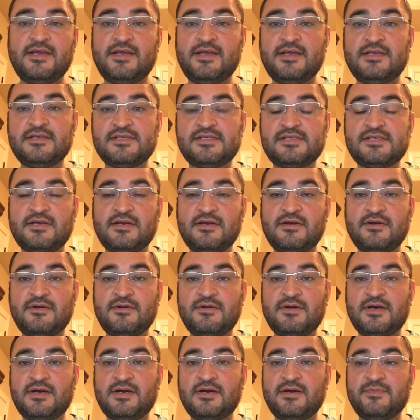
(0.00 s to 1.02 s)
and
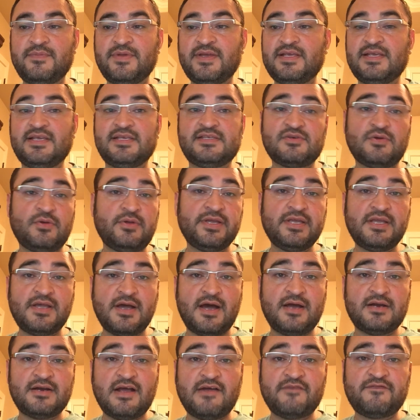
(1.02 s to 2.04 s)
so, and it's only
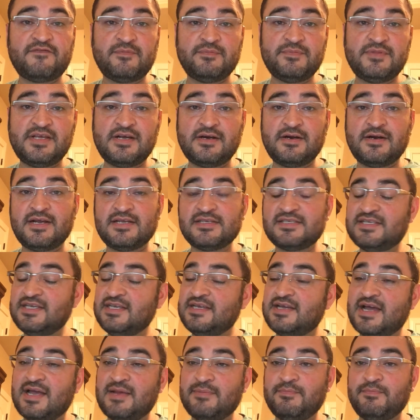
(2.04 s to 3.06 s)
gone up from there as he
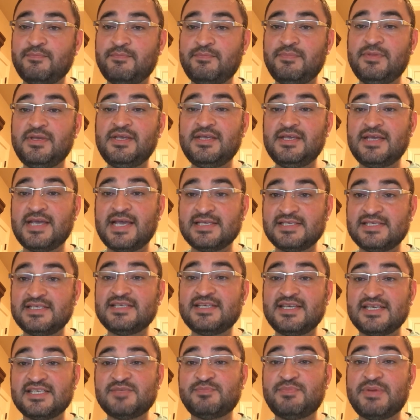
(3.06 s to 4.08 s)

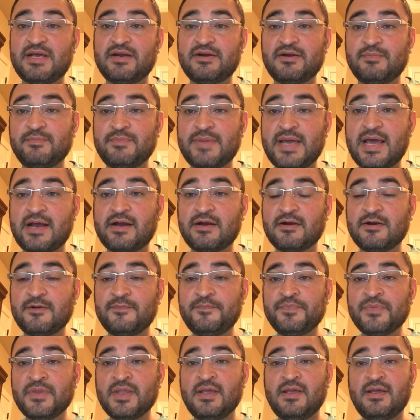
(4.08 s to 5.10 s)
gets better and better.